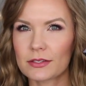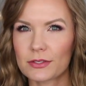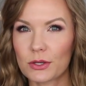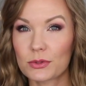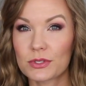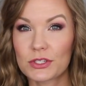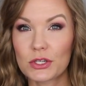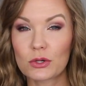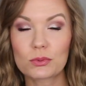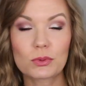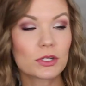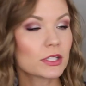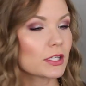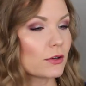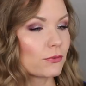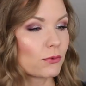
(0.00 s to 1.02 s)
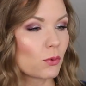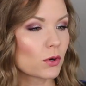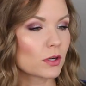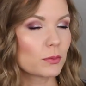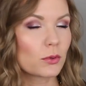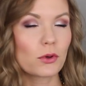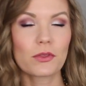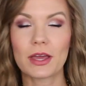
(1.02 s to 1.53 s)
So still really
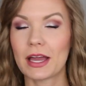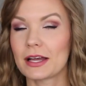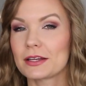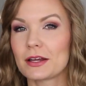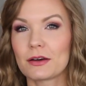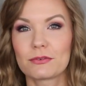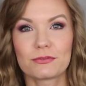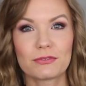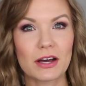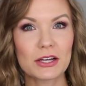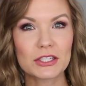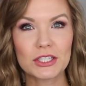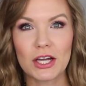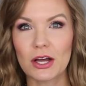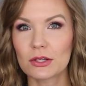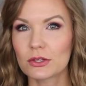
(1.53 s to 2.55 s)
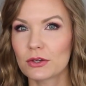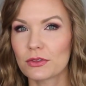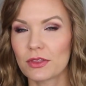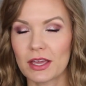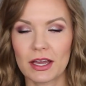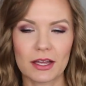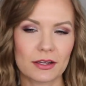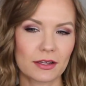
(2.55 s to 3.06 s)
affordable. They had a fun color.
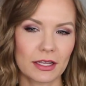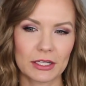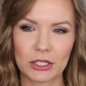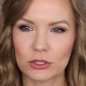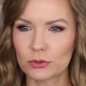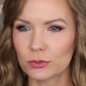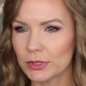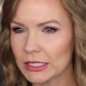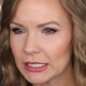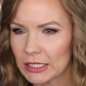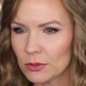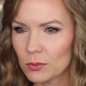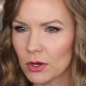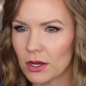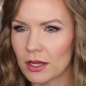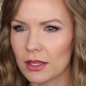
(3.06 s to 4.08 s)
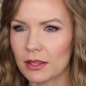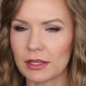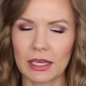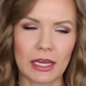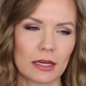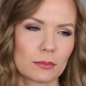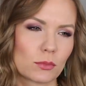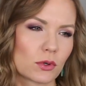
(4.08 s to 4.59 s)
They had like a greeny one. They
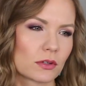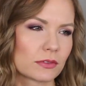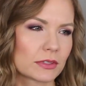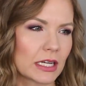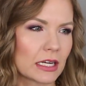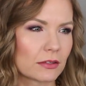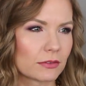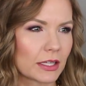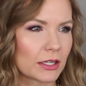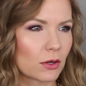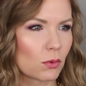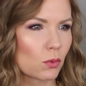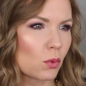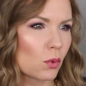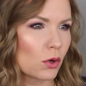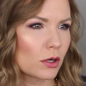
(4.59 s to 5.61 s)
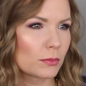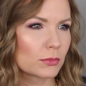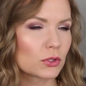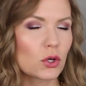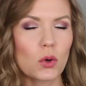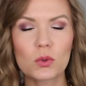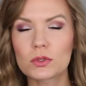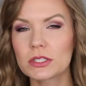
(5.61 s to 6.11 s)
had more of kind of like a warm
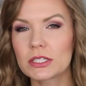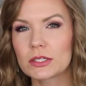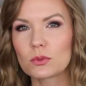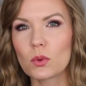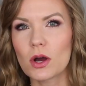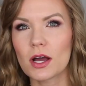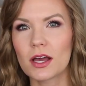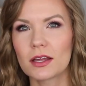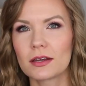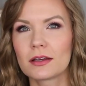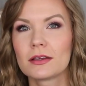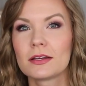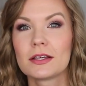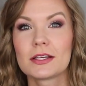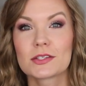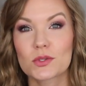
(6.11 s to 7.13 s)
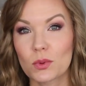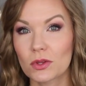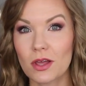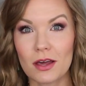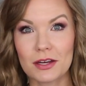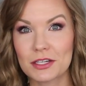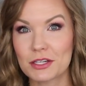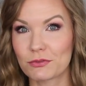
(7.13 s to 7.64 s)
golden one. So a
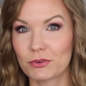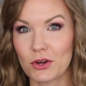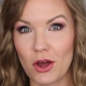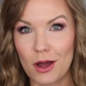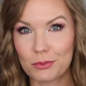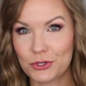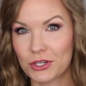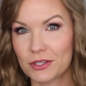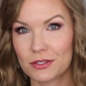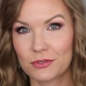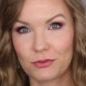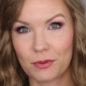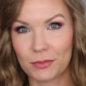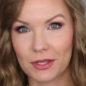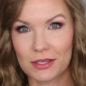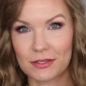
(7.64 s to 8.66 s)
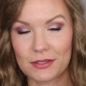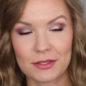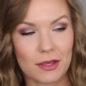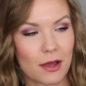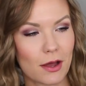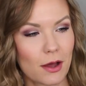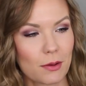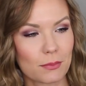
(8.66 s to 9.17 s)
lot of different options from this
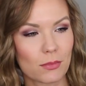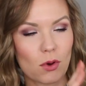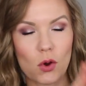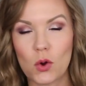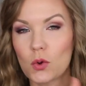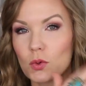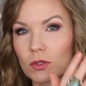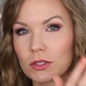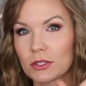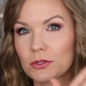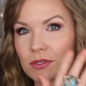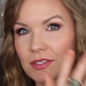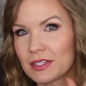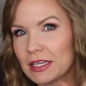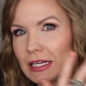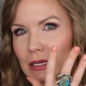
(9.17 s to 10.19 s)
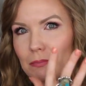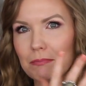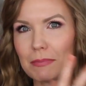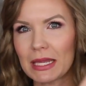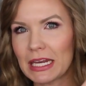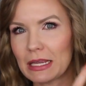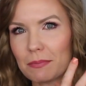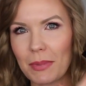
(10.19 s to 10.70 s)
whole little City
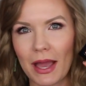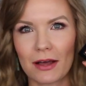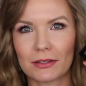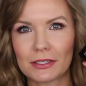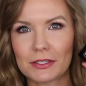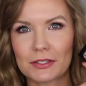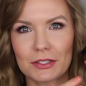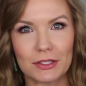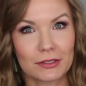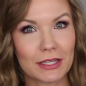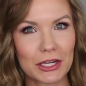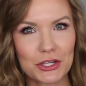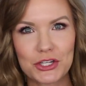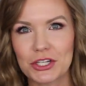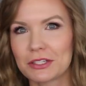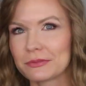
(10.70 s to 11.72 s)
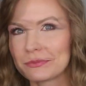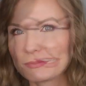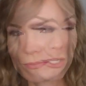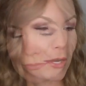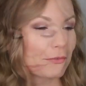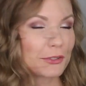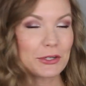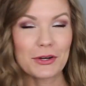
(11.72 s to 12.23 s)
Mini palette collection. Then
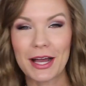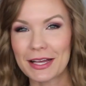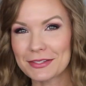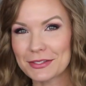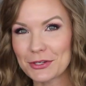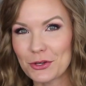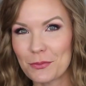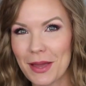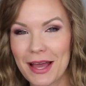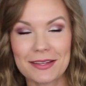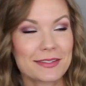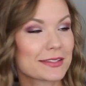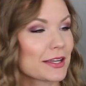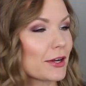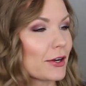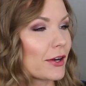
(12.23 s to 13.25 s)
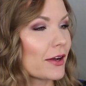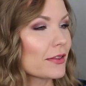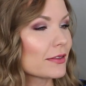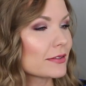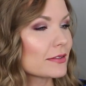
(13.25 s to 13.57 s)
CoverGirl has a new mascara.